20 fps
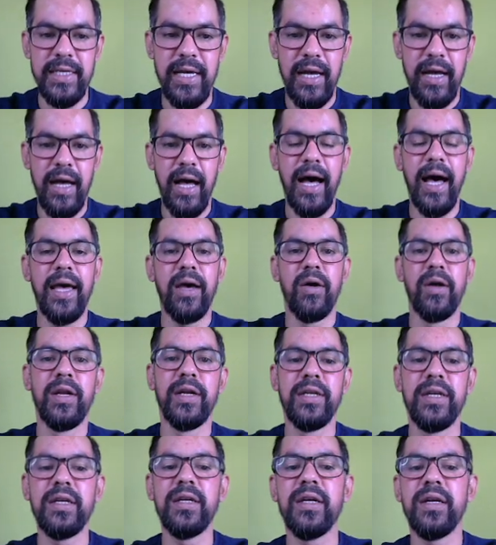I
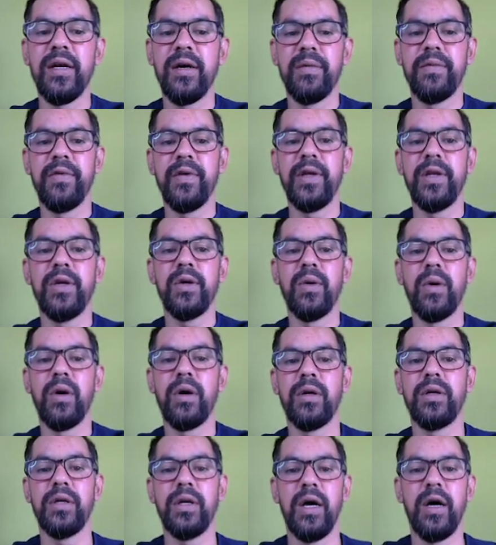already did a video
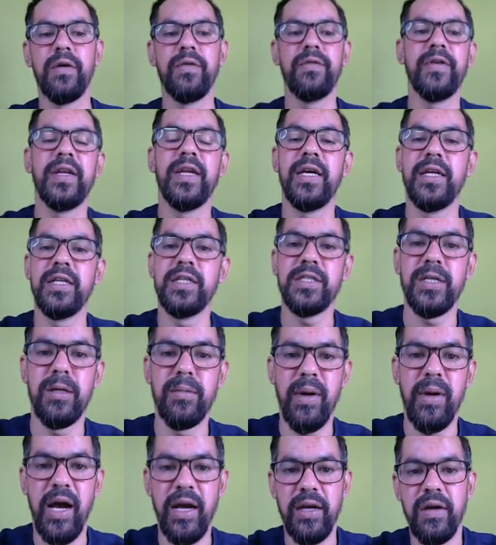on financial
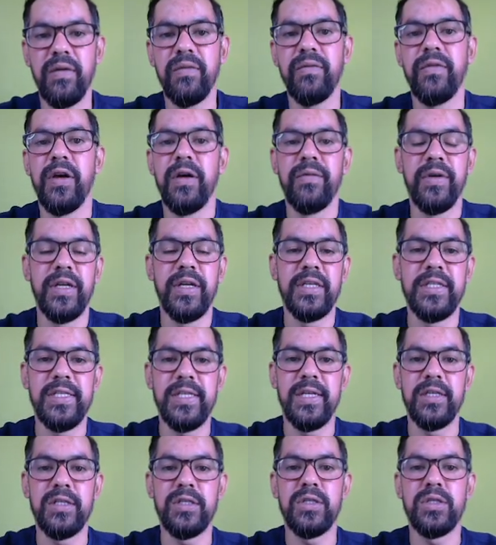market where we
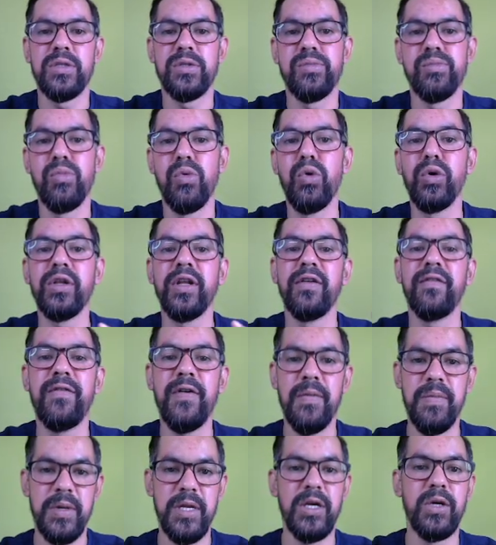discuss more than
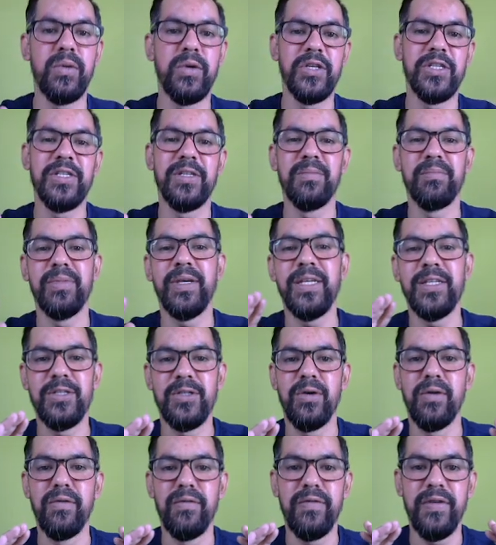50 questions
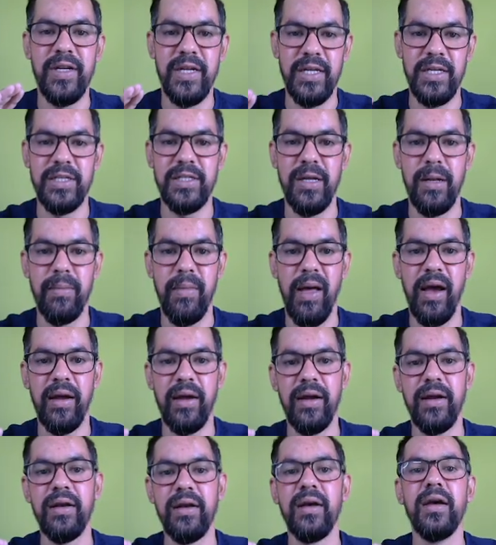based on financial
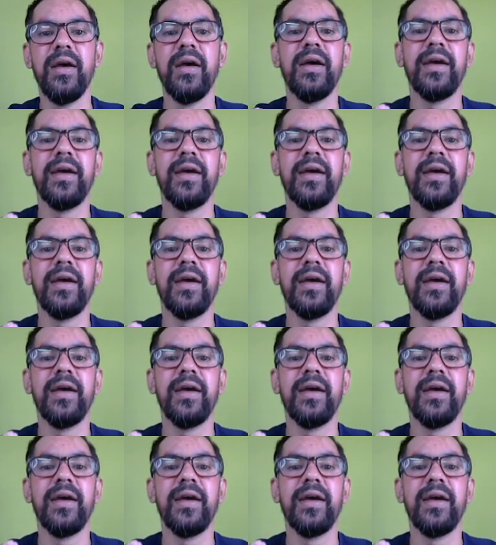market,